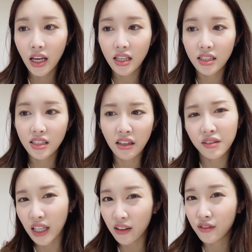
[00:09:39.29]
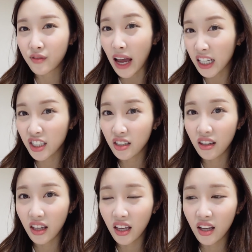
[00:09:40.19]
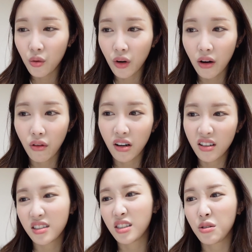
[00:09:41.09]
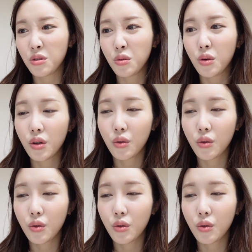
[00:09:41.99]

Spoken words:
and self-satisfaction thing where I wanted to